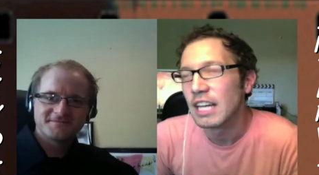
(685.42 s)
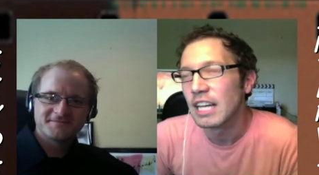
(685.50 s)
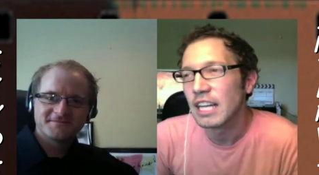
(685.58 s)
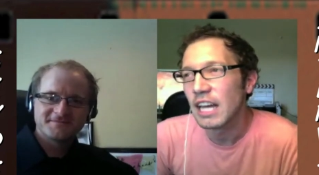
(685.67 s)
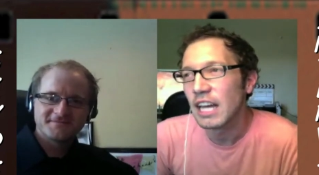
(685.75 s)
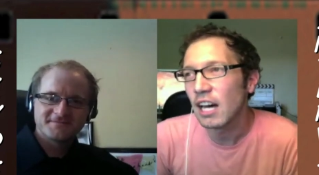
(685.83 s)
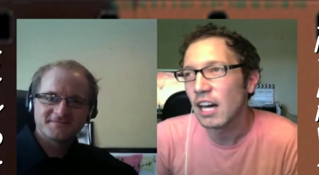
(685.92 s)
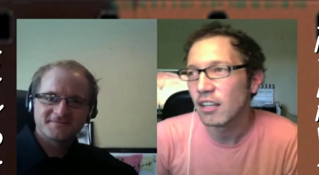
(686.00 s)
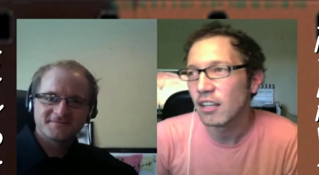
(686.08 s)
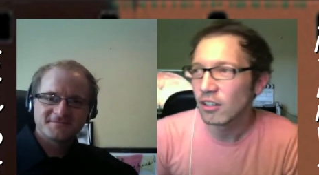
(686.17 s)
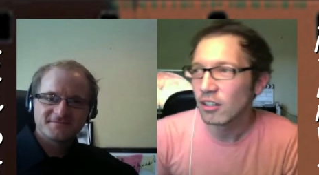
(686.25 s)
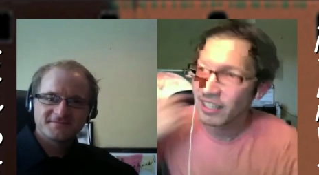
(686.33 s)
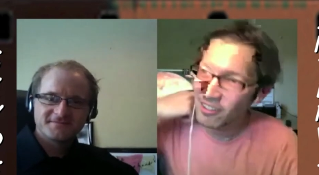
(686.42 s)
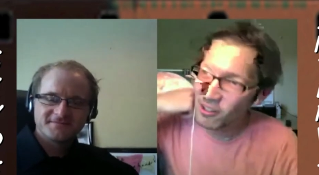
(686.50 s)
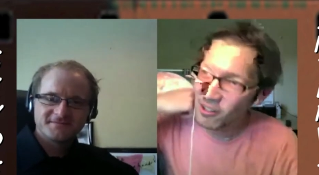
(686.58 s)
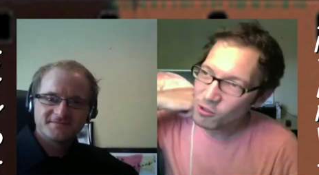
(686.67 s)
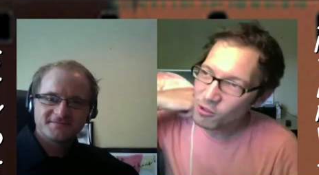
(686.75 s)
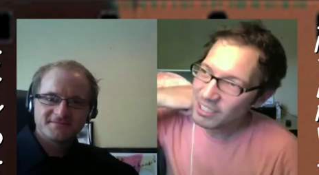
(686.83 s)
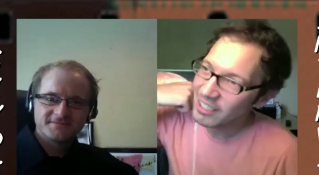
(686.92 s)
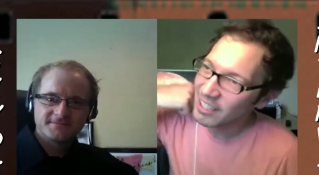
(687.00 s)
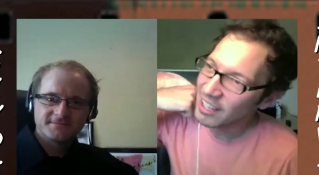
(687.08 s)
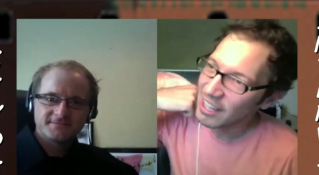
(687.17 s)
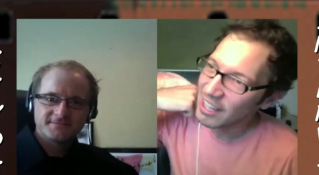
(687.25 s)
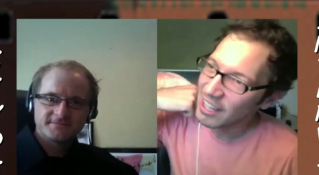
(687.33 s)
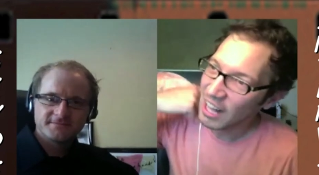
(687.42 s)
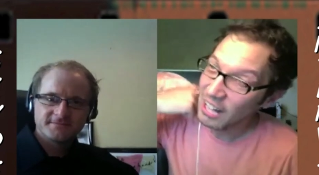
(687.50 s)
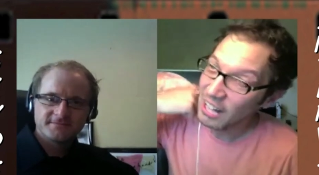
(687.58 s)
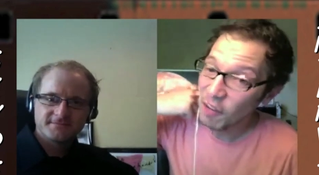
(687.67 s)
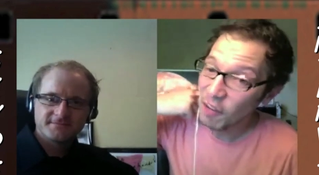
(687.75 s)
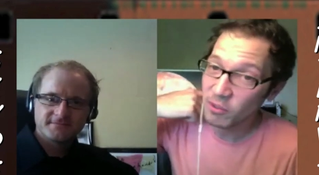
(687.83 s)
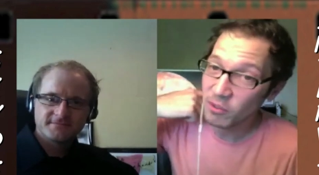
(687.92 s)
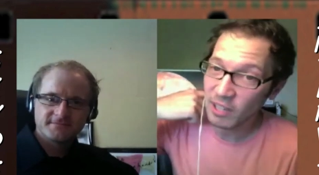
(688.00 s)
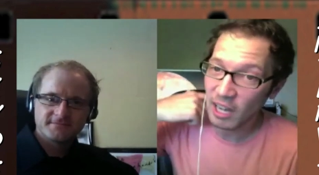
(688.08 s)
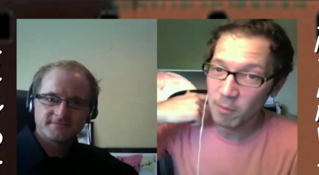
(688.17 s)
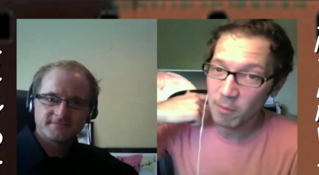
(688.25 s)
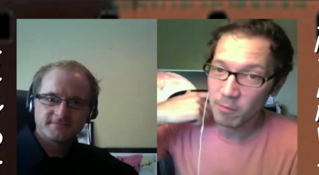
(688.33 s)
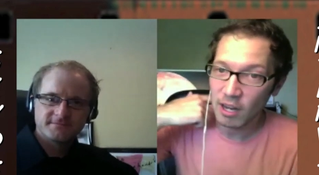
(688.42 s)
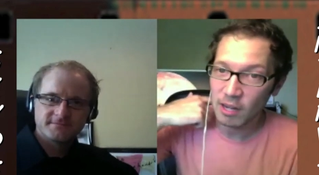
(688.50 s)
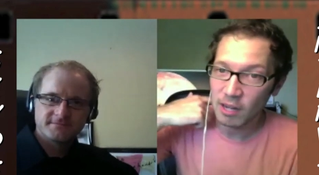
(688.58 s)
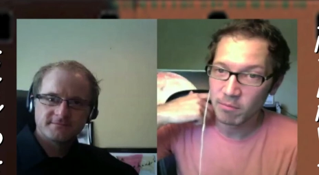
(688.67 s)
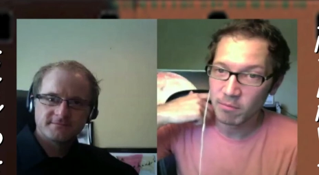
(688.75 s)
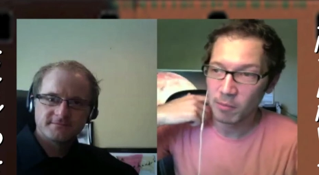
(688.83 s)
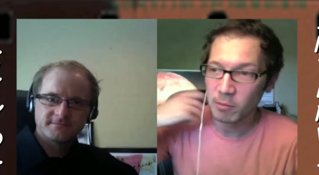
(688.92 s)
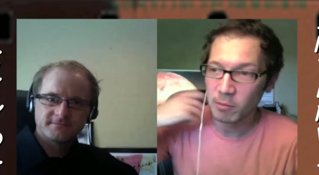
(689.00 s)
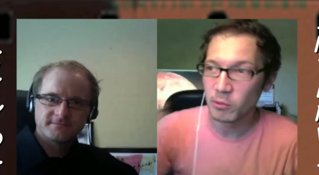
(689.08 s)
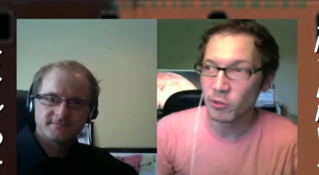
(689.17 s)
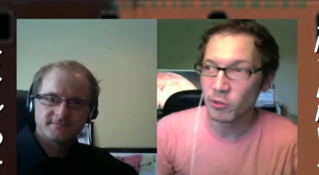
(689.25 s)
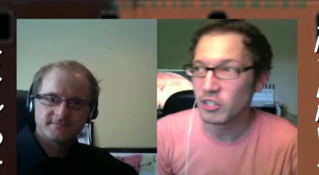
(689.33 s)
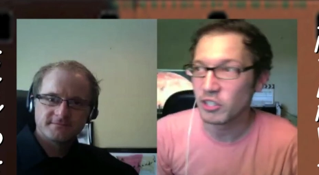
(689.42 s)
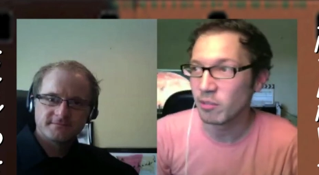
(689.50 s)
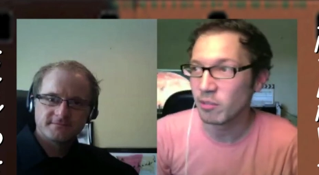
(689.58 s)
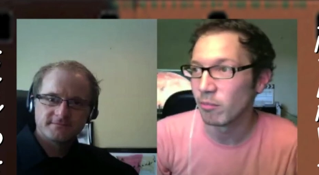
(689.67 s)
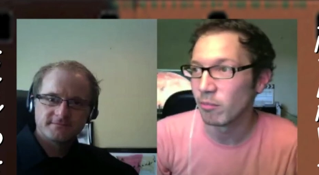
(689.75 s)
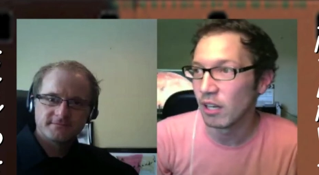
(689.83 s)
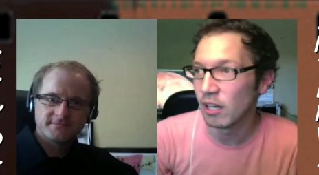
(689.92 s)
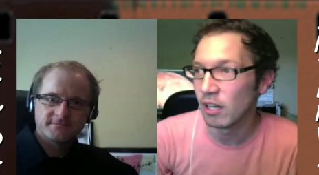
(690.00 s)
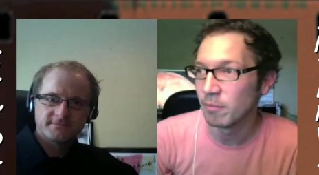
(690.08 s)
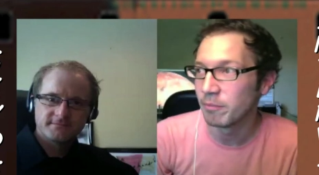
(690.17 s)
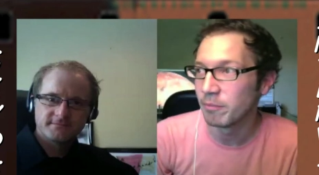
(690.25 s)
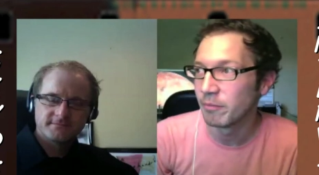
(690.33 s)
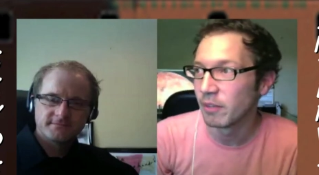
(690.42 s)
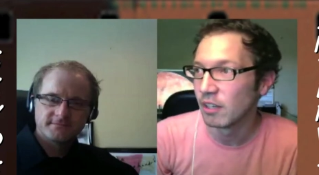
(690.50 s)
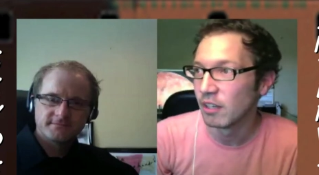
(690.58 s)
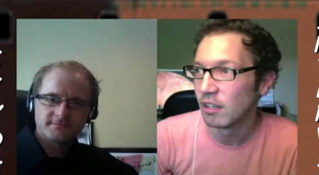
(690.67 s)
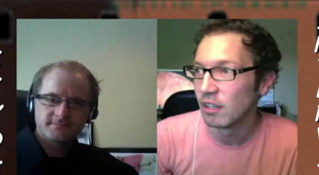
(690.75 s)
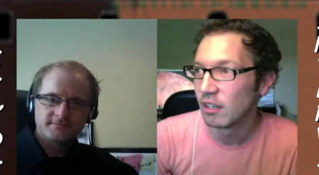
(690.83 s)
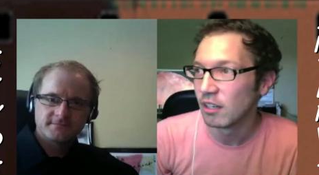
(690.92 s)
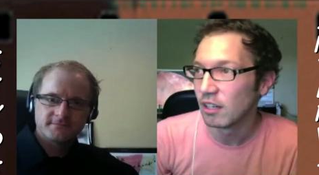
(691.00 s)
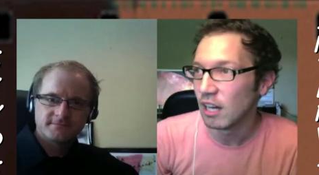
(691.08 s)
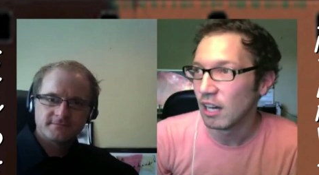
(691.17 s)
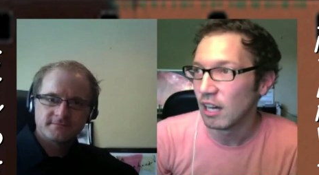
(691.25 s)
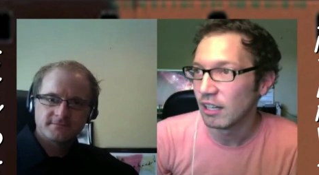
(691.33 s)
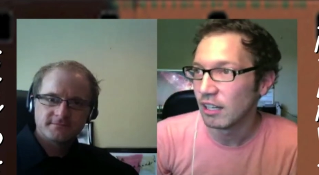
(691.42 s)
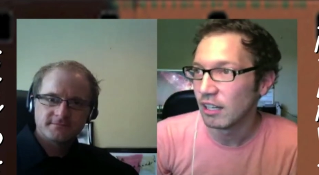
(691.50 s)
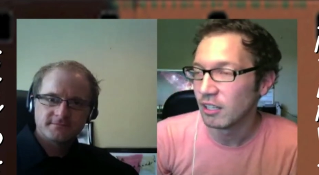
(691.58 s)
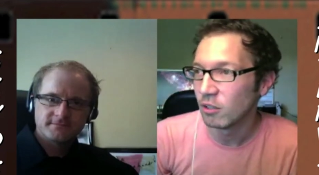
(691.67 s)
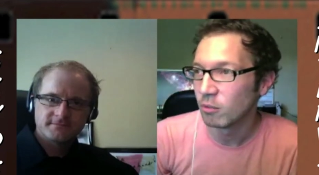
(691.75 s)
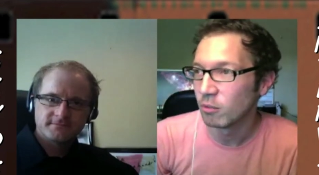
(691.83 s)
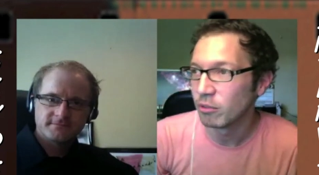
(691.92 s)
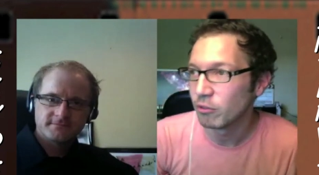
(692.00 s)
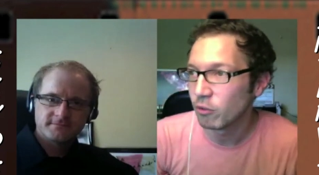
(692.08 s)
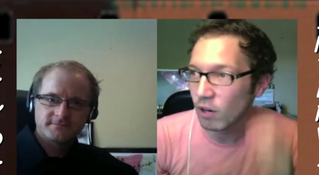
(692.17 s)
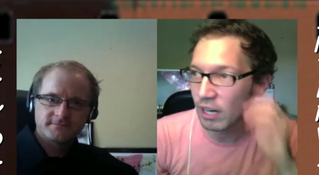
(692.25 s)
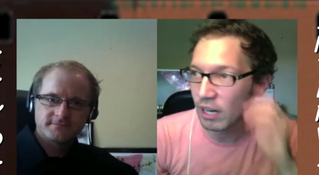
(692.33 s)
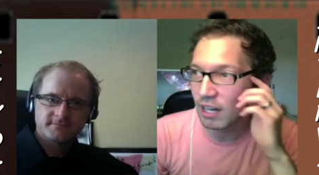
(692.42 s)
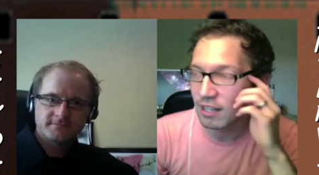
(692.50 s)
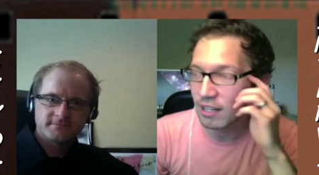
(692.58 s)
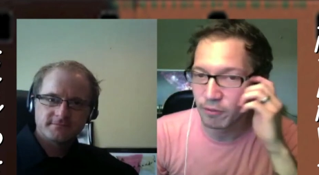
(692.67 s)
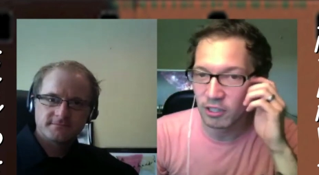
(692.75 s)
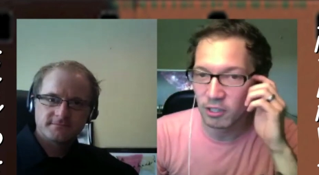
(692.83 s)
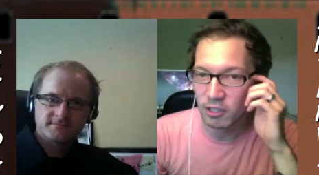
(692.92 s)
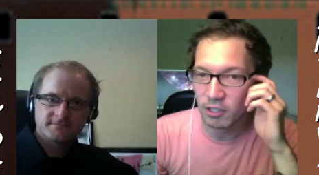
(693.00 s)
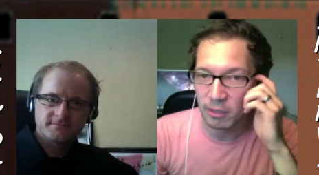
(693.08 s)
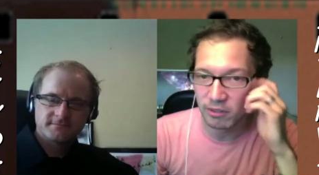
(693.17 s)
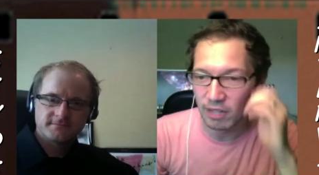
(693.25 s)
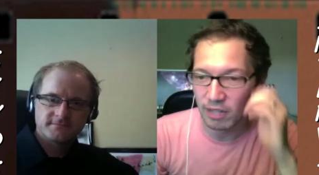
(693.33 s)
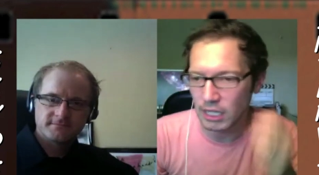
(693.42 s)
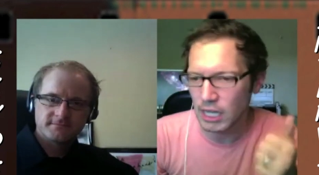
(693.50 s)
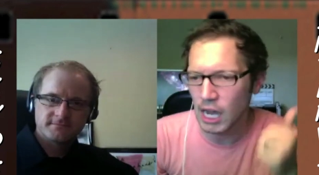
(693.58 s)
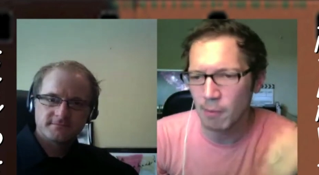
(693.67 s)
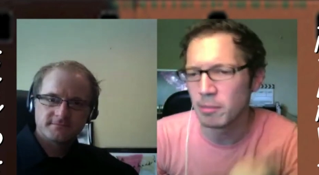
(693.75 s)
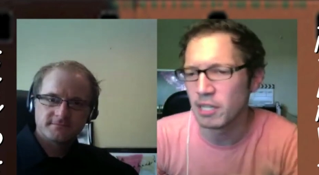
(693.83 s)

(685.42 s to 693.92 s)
Speaker 1: Yeah, you know, I don't. I love music. I'm I'm I'm a musician. Um, I you know before I got into film, I was like, yeah, I'm going to be